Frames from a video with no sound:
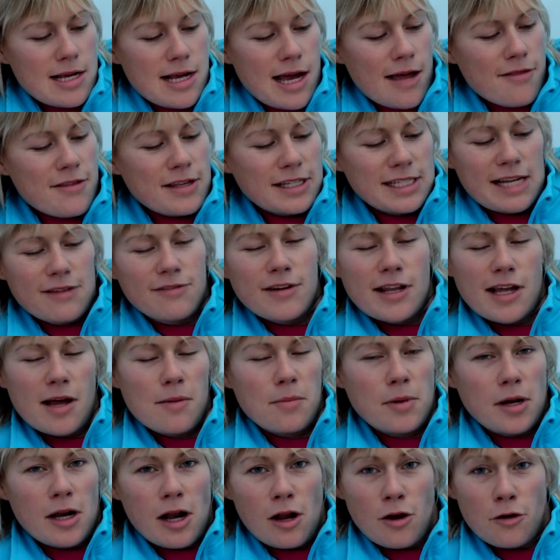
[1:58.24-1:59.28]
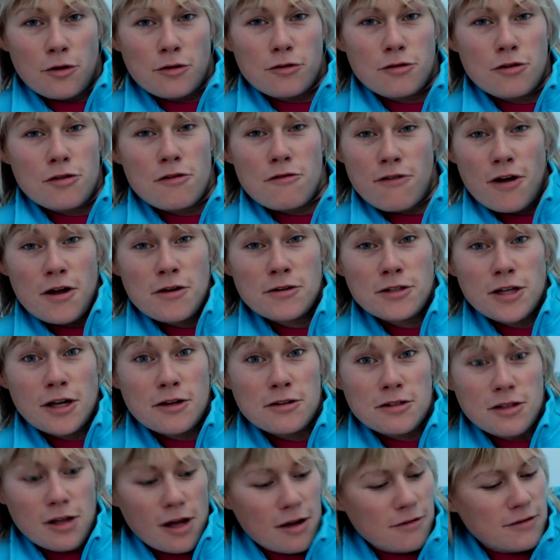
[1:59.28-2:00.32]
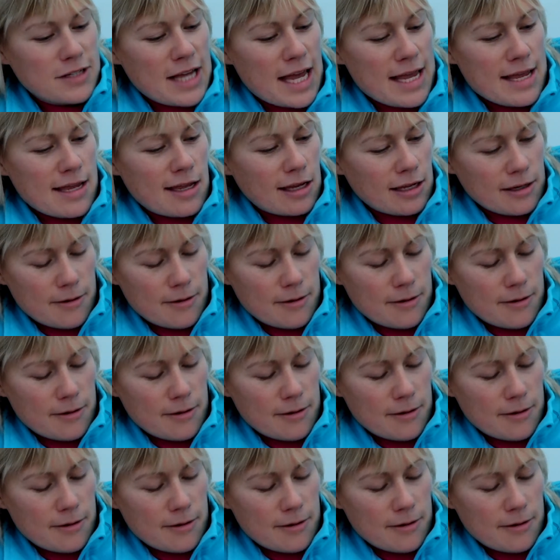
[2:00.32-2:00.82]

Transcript: and this evening I'm going to look through the photos that I've taken.